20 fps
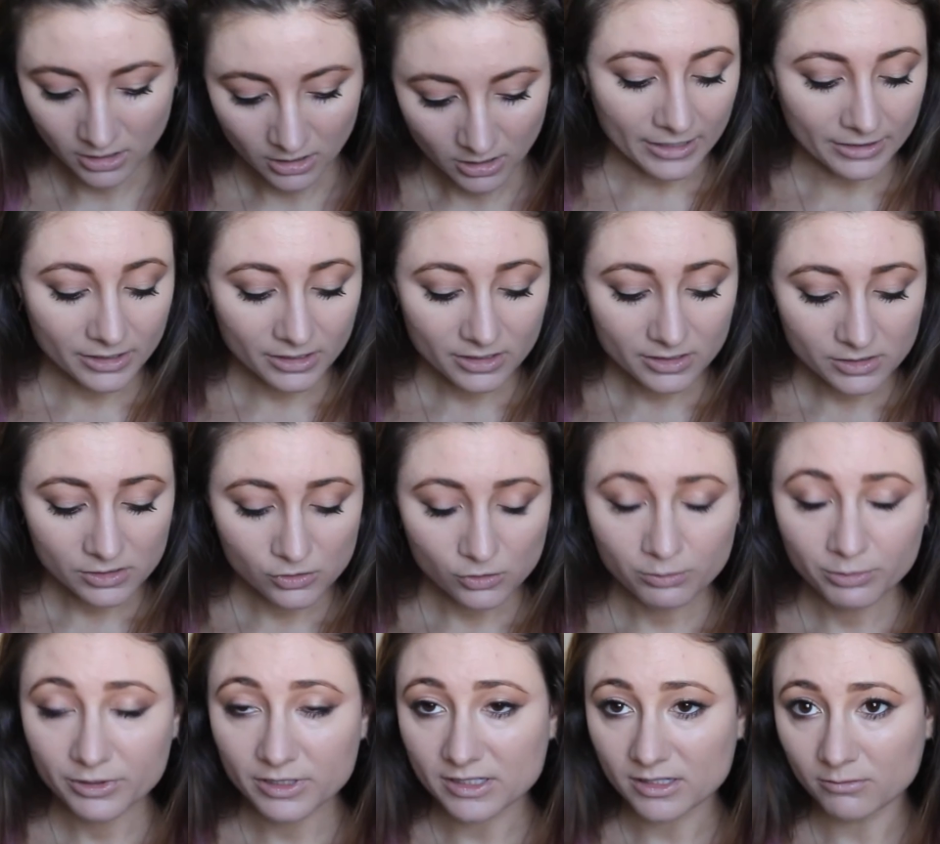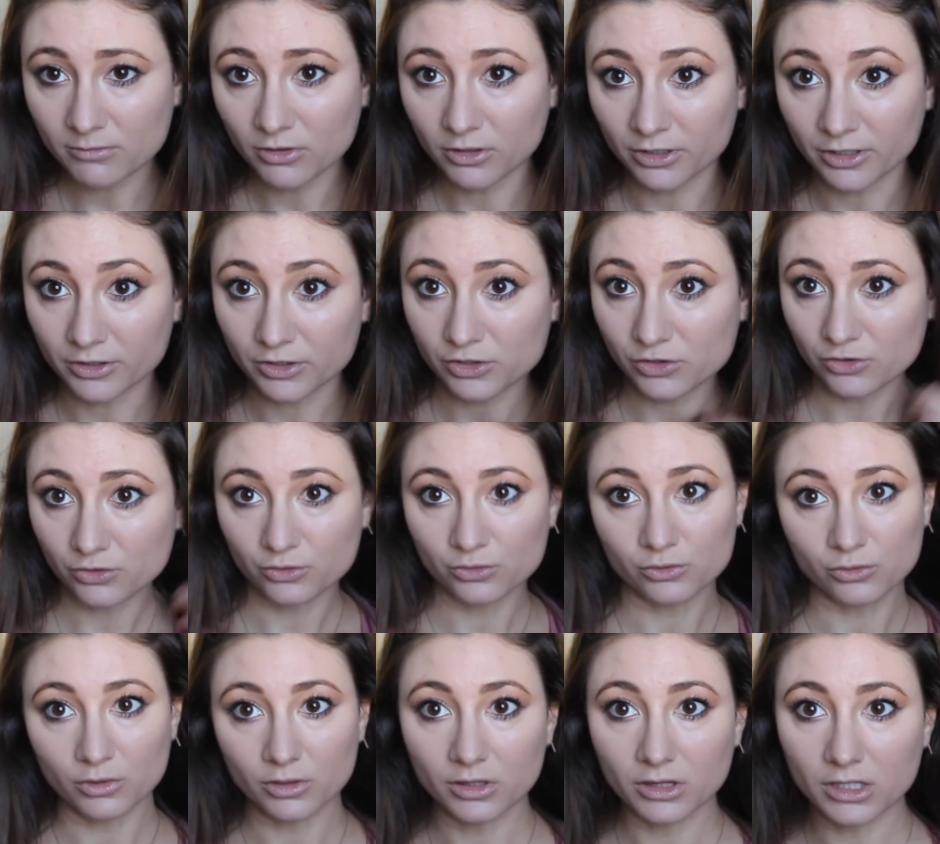I think it's super similar
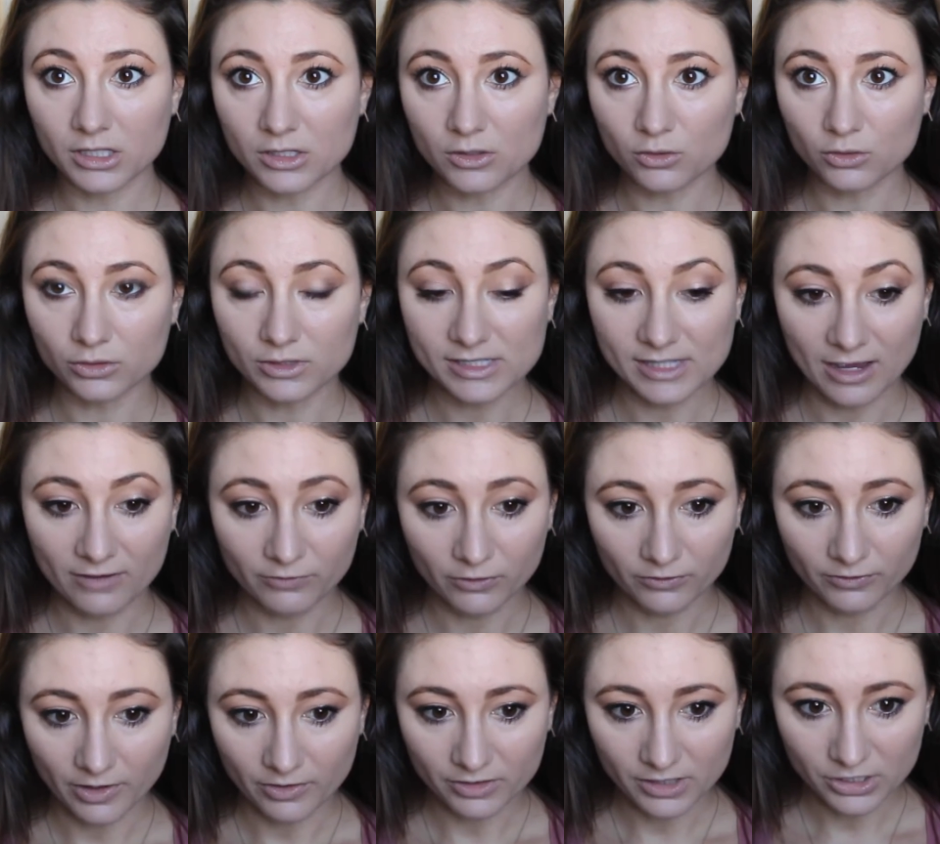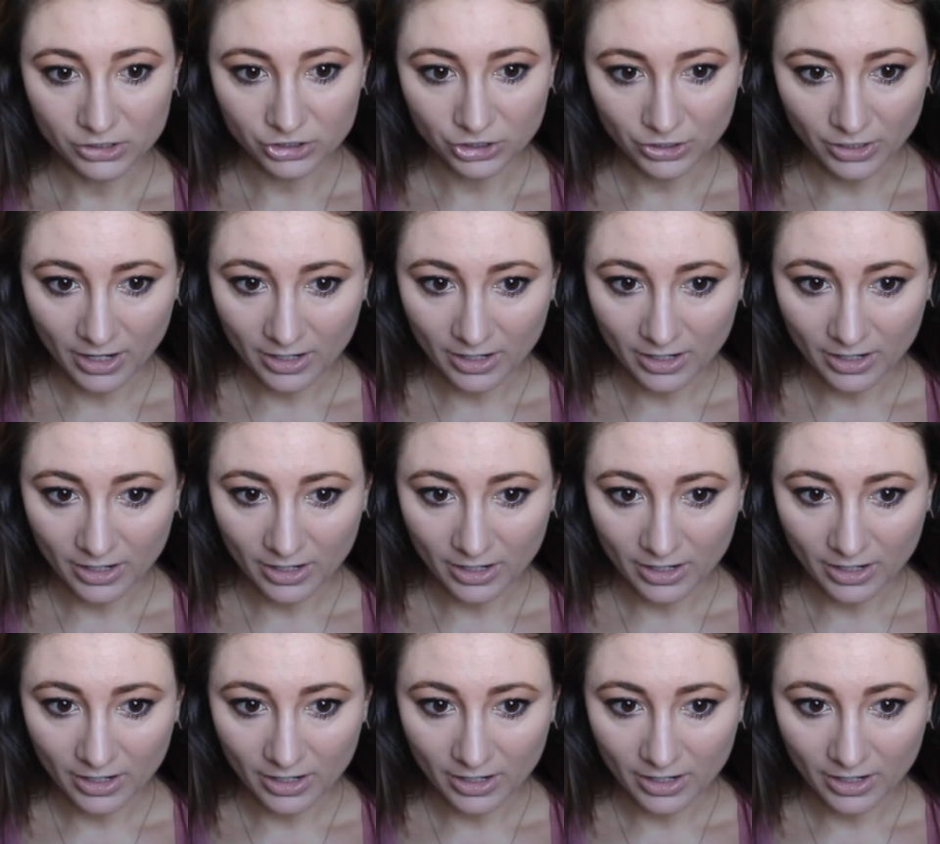to the old Sappho foundation.